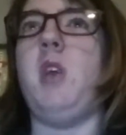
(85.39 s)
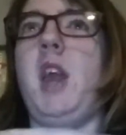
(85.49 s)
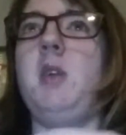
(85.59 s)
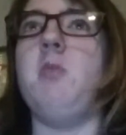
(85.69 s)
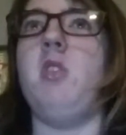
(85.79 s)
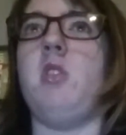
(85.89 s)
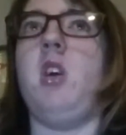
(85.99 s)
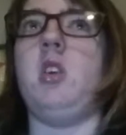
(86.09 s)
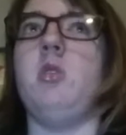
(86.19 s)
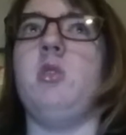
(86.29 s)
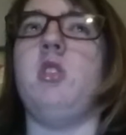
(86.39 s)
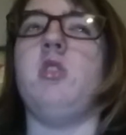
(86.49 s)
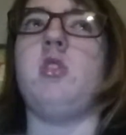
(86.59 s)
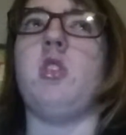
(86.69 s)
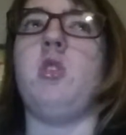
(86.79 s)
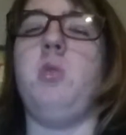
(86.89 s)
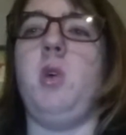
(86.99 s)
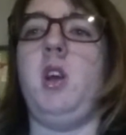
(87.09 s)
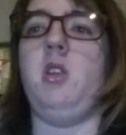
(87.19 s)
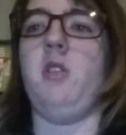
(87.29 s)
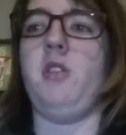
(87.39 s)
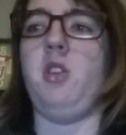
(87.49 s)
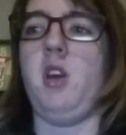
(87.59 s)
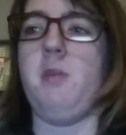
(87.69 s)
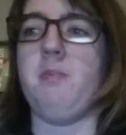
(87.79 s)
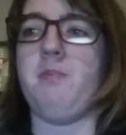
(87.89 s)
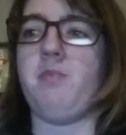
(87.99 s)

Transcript: aim at the target audience quite a lot of the time.